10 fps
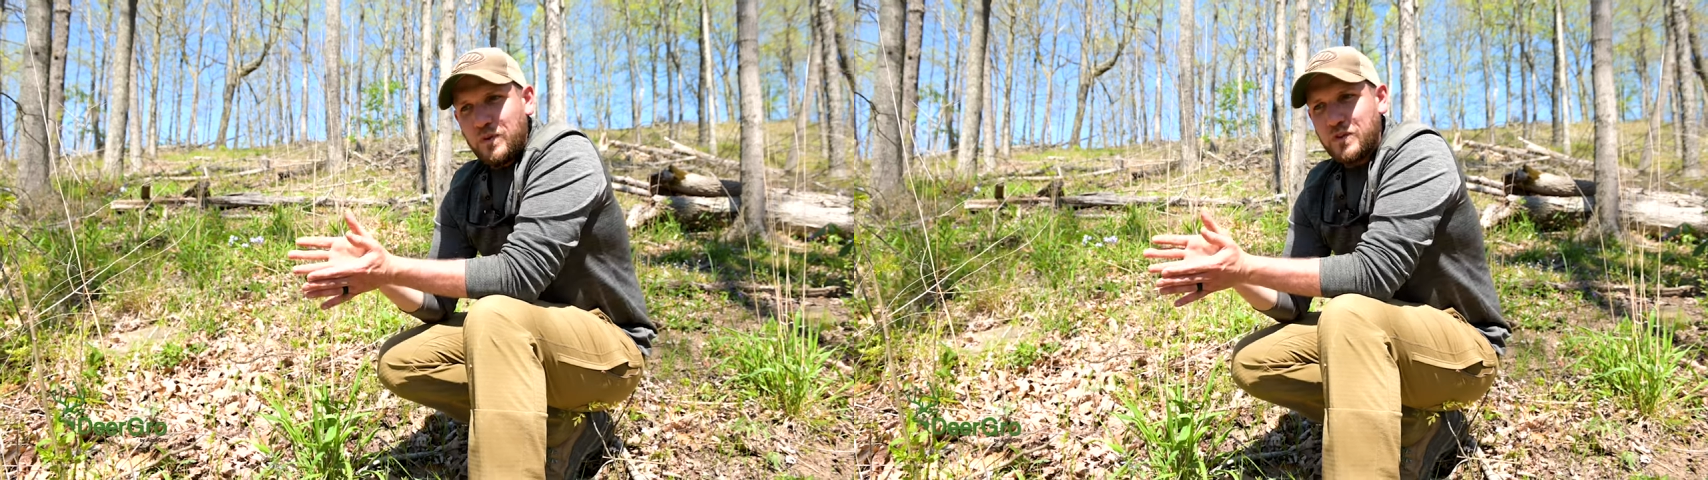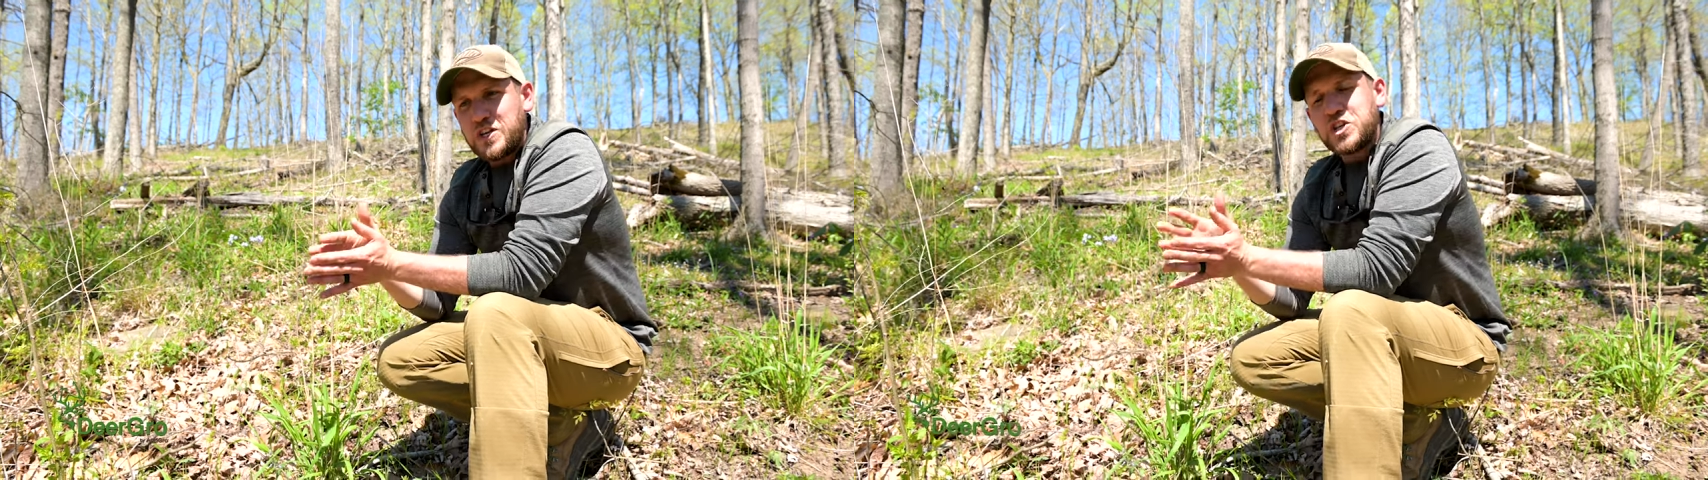
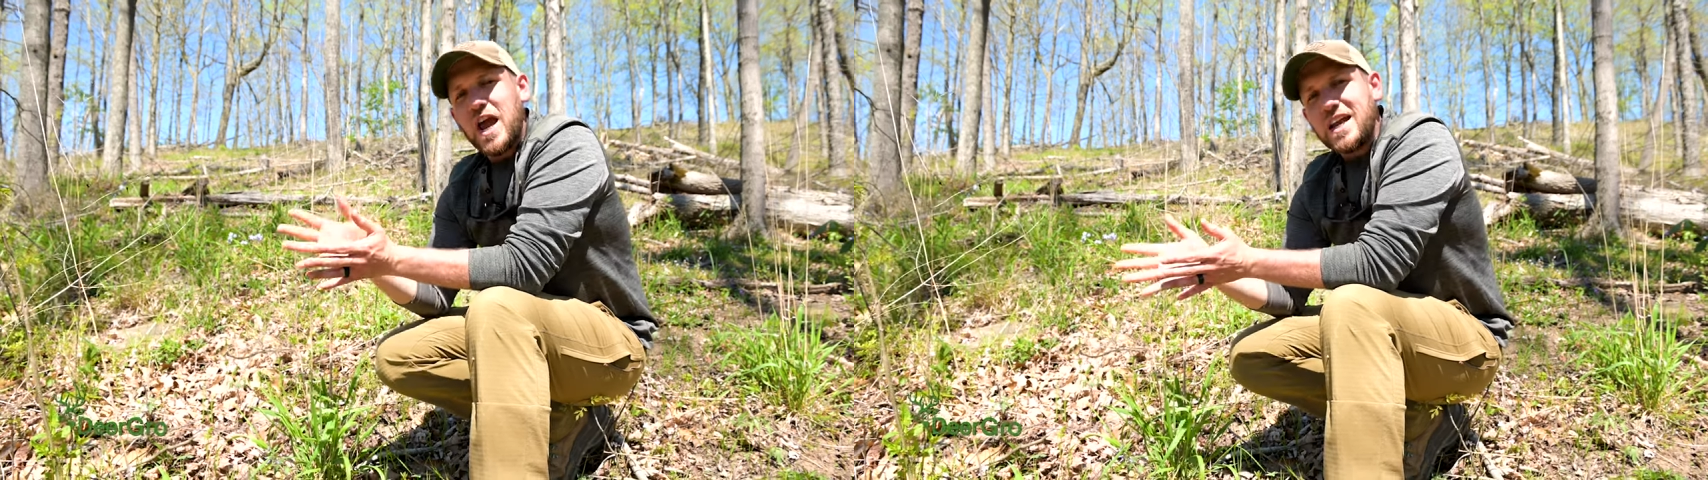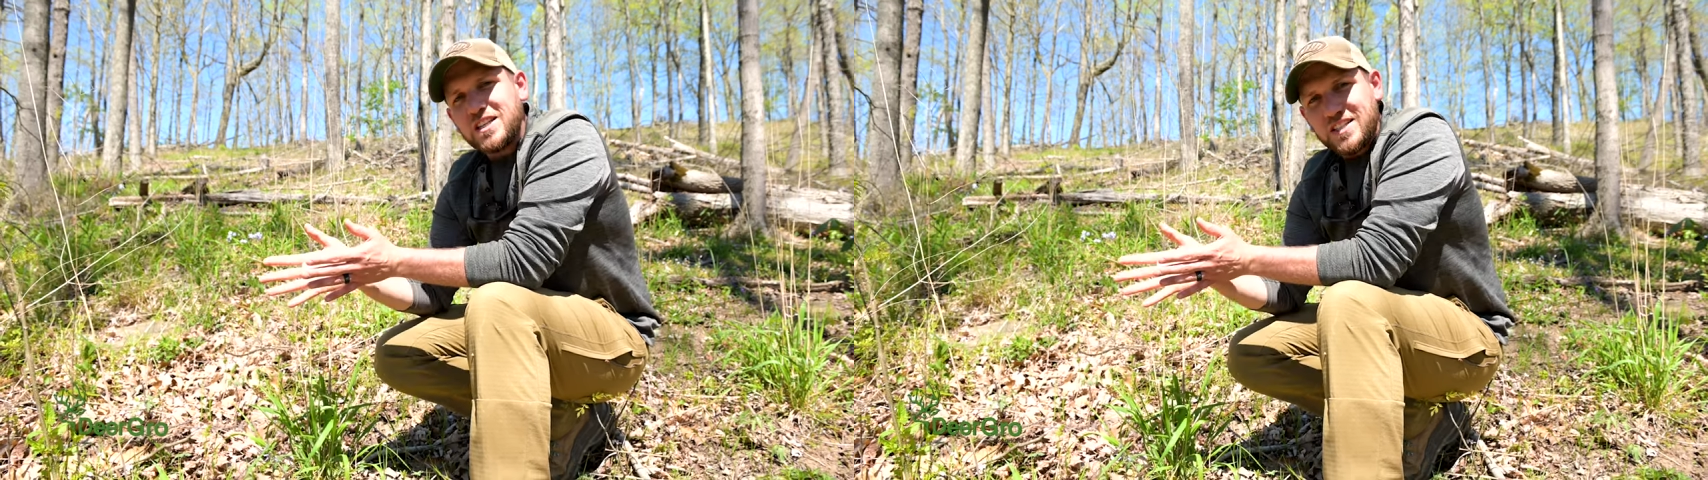the
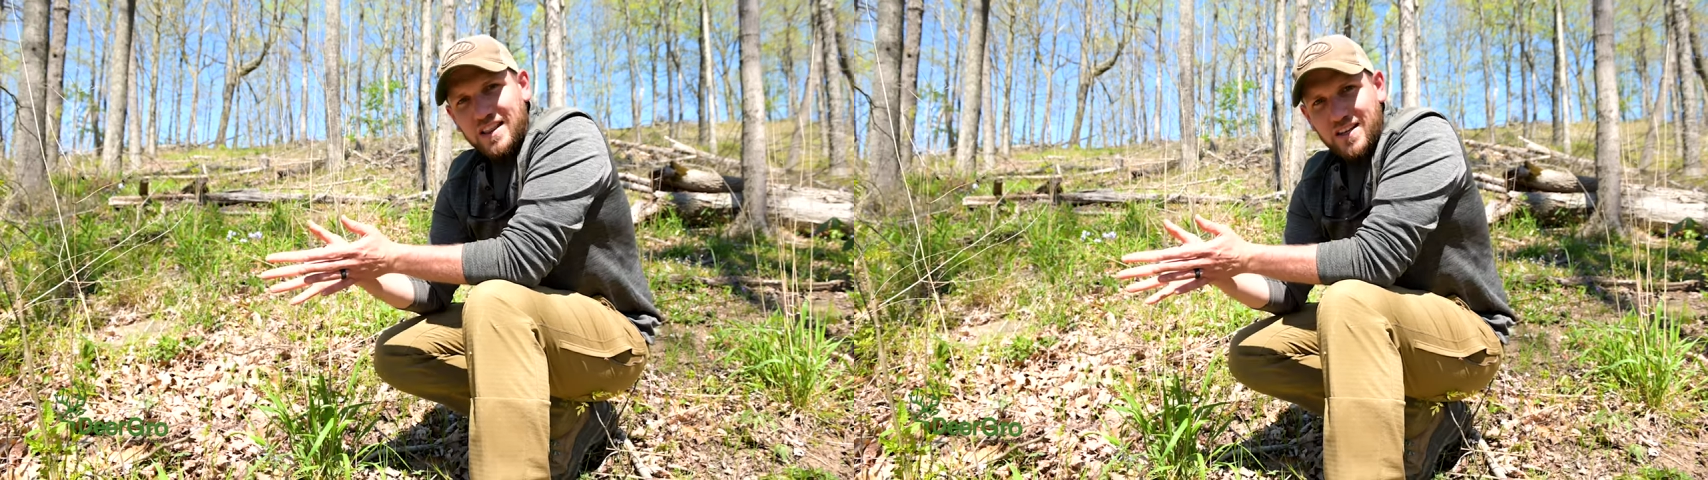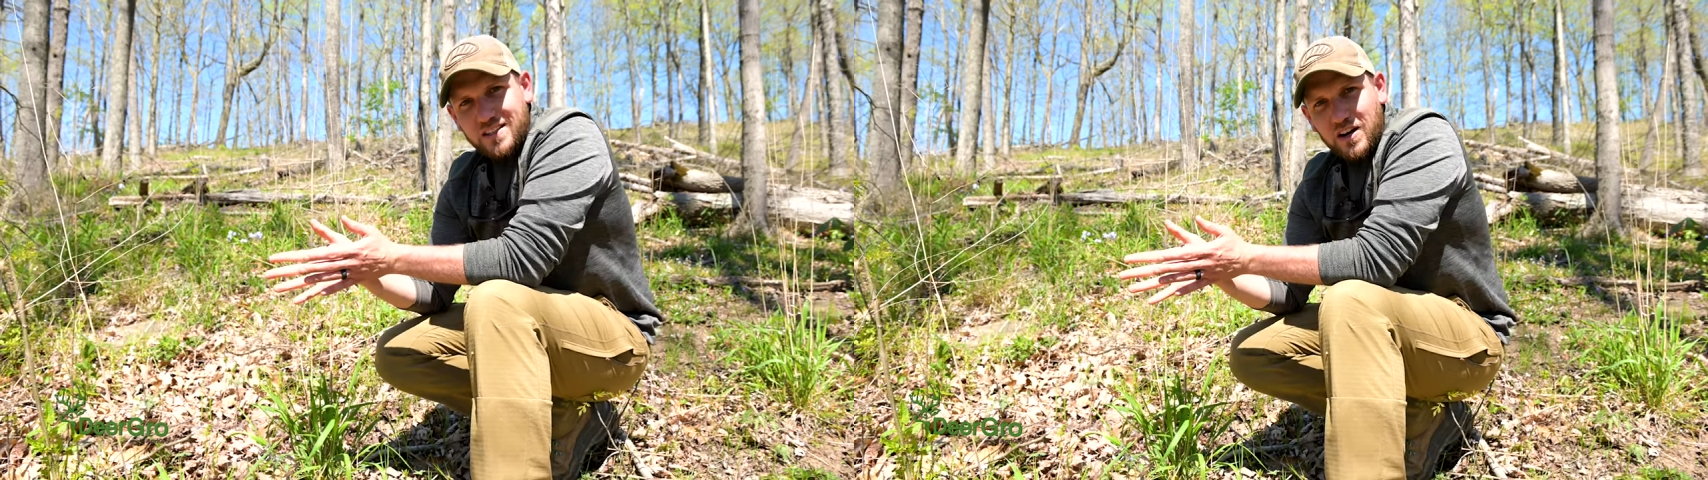changes
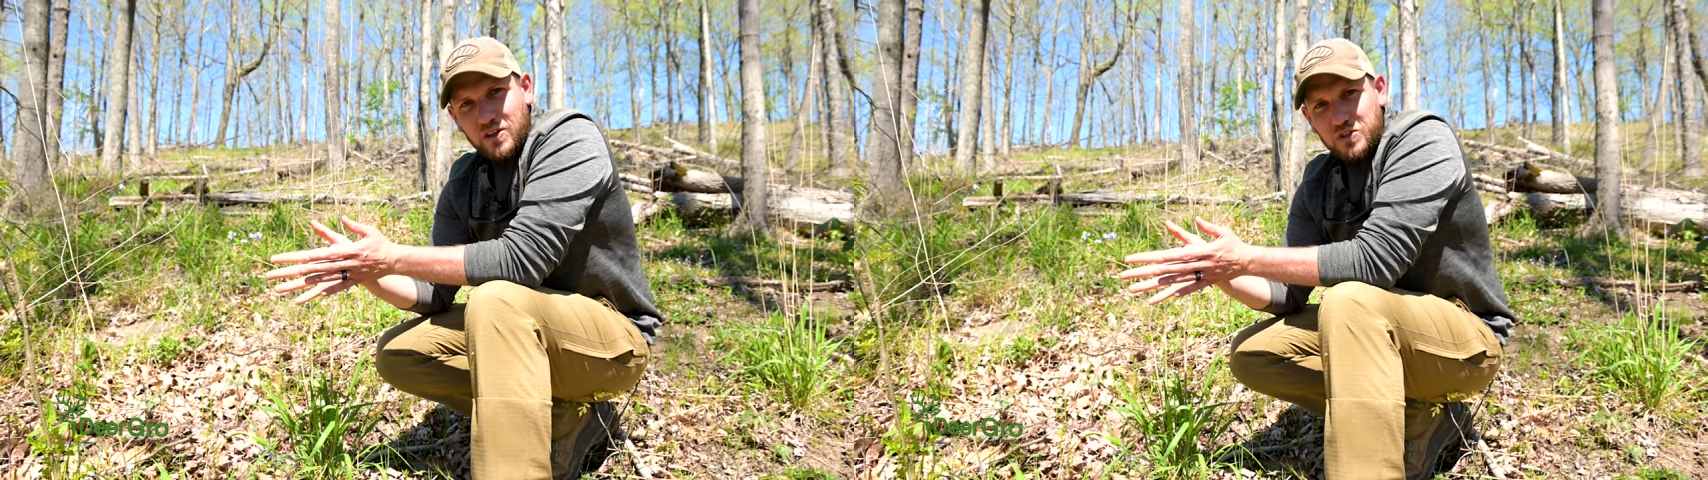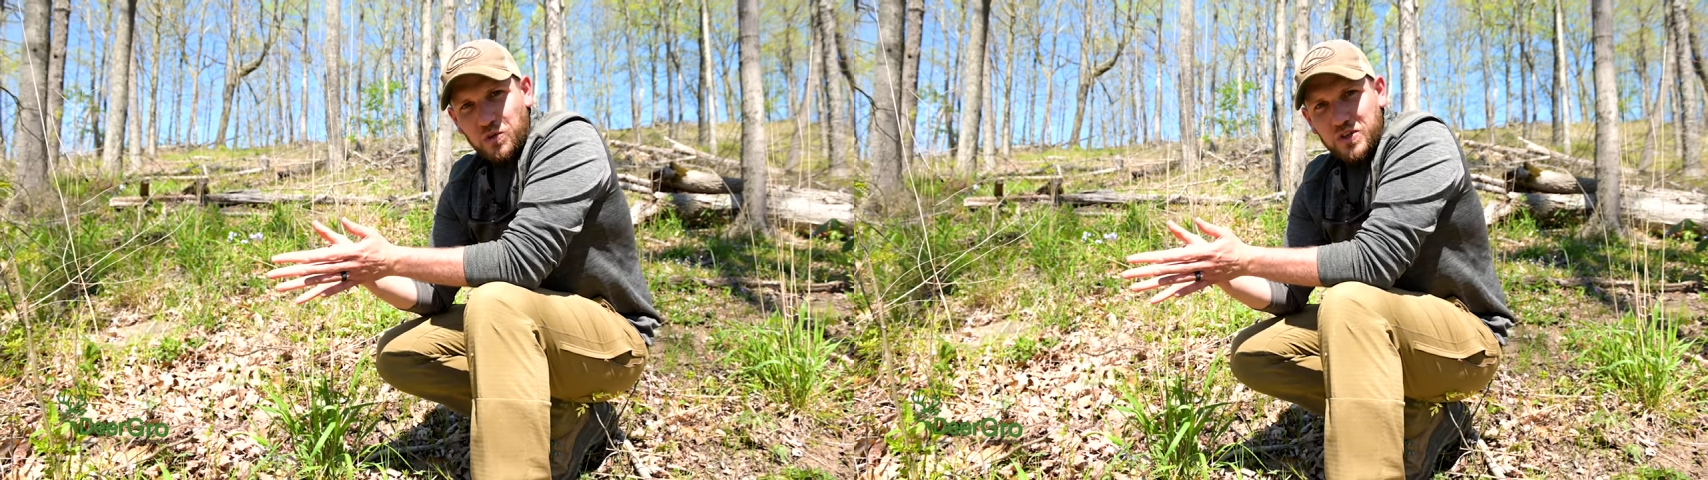that this
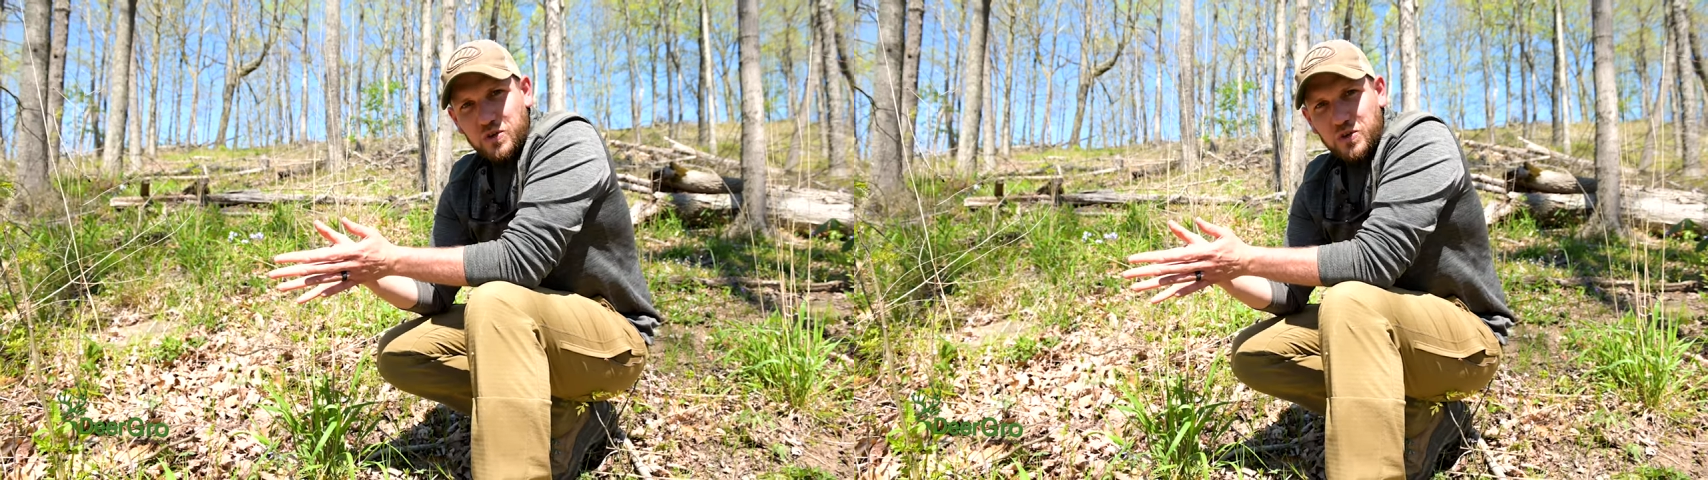understory